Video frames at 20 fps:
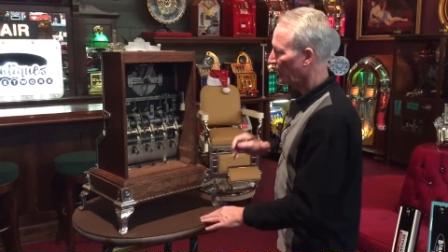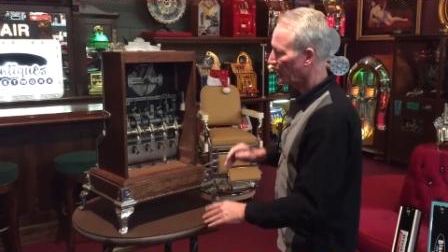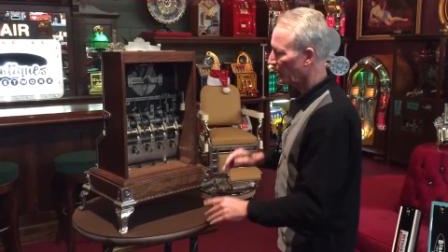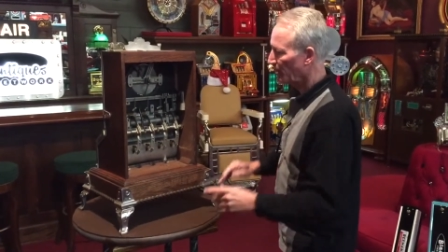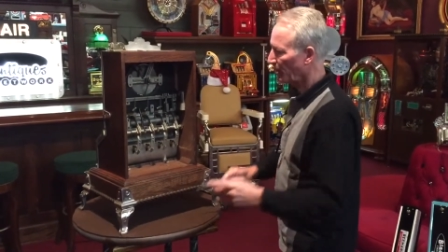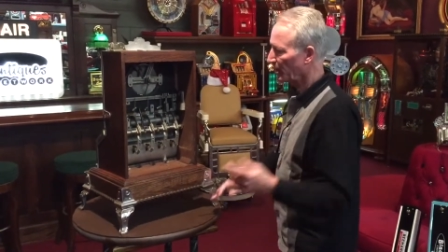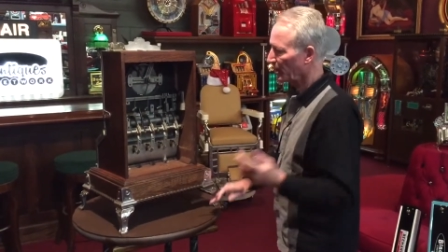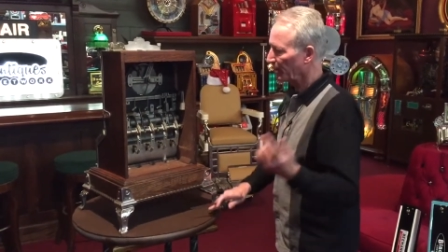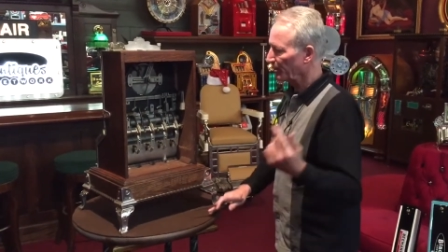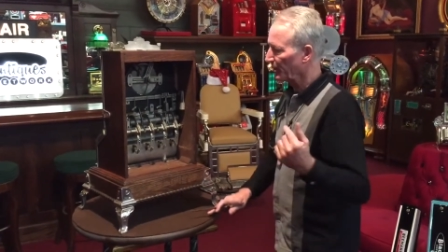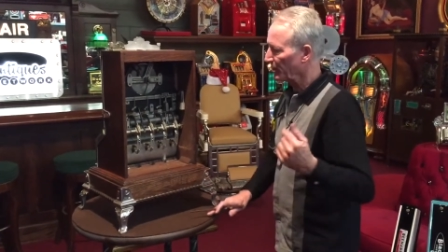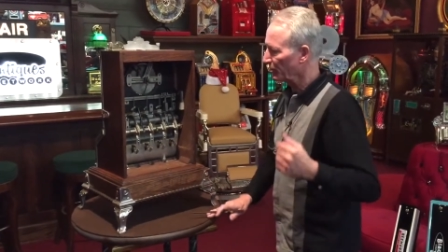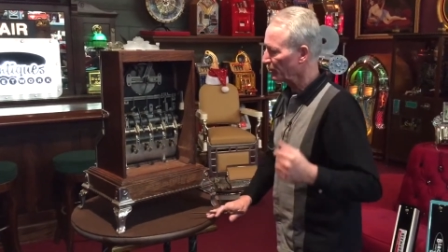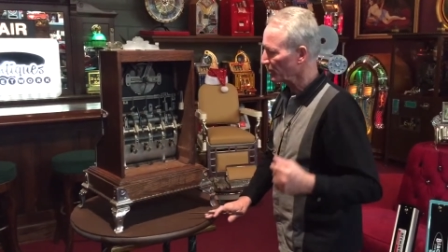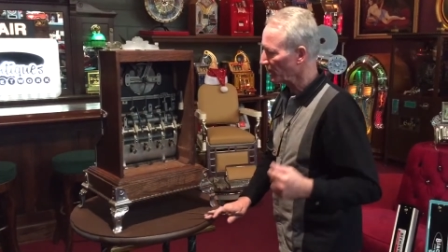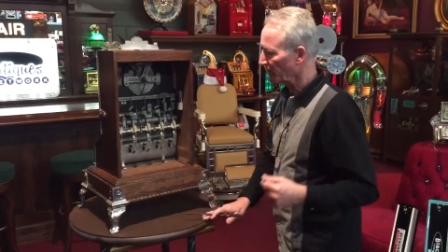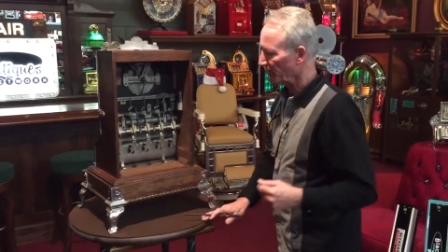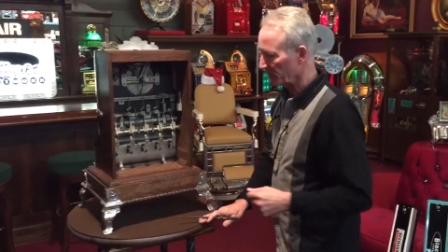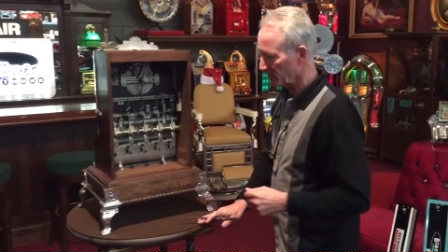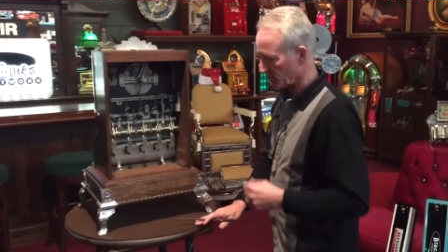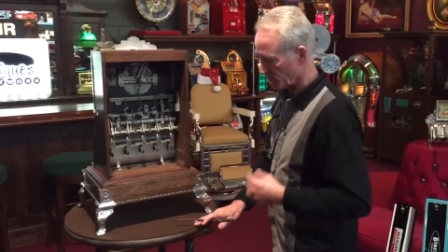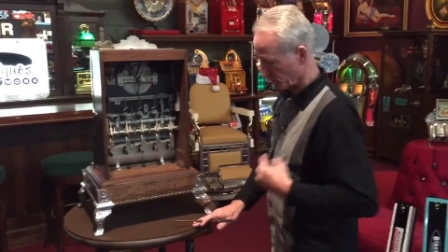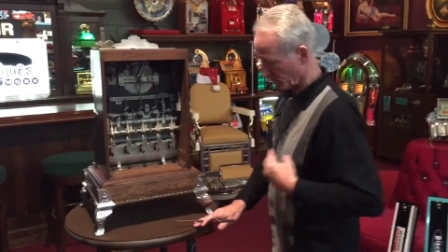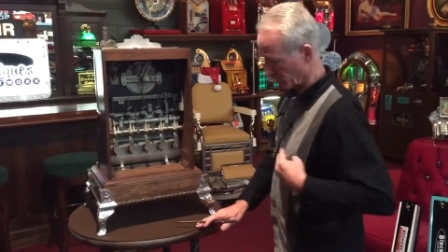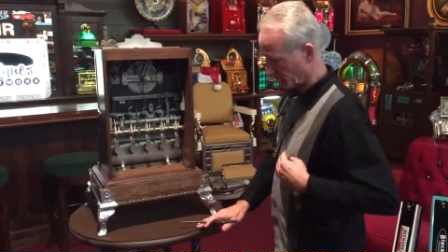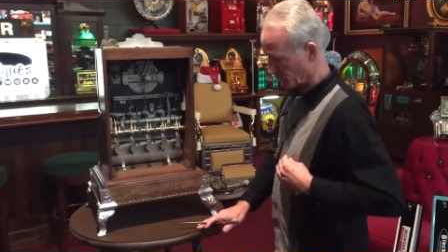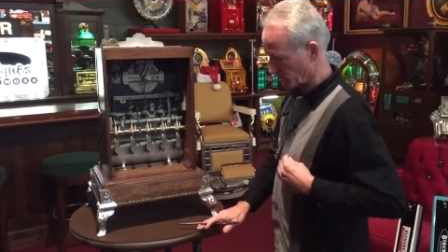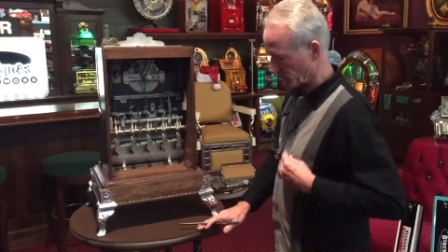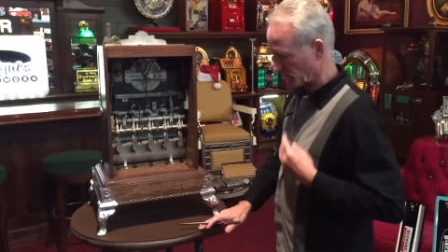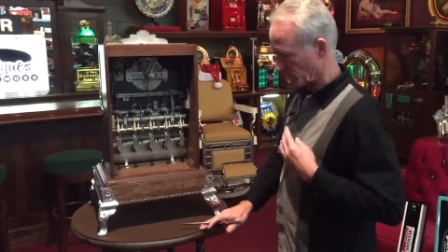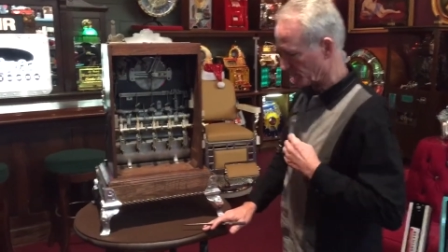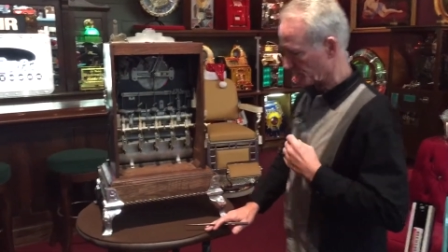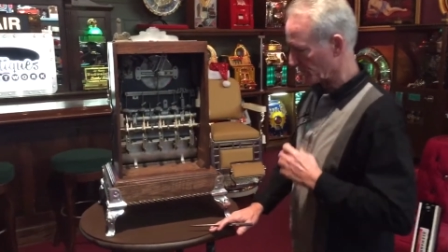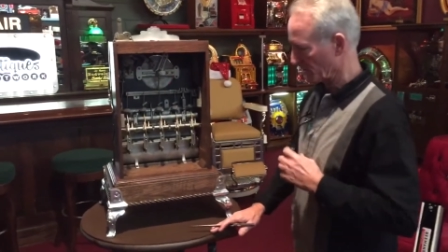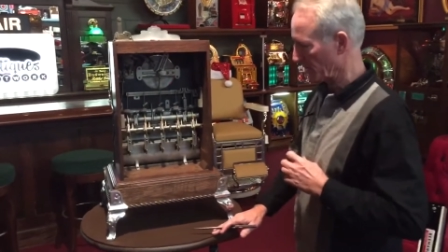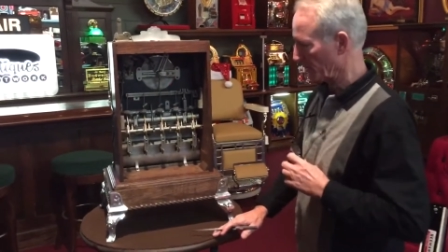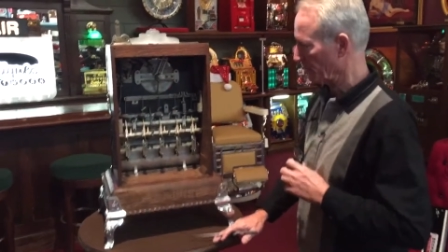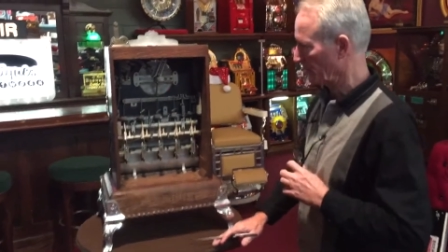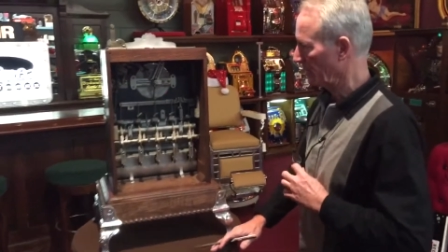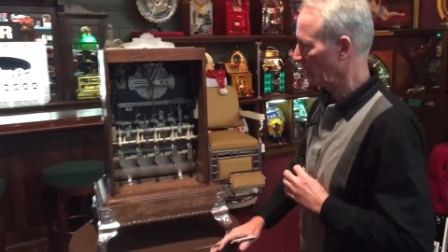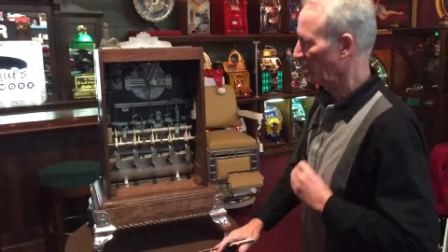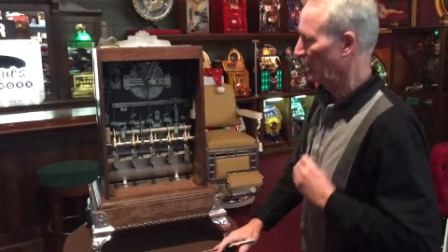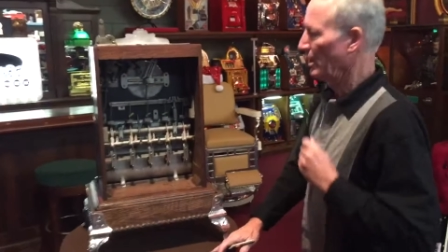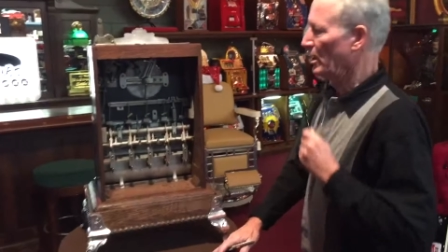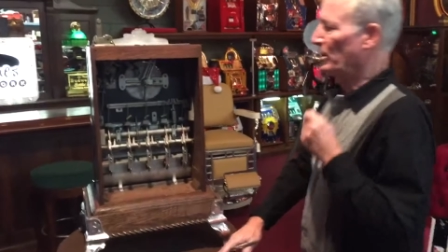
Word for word: Come on up here, Jeff, I just wanna show them something.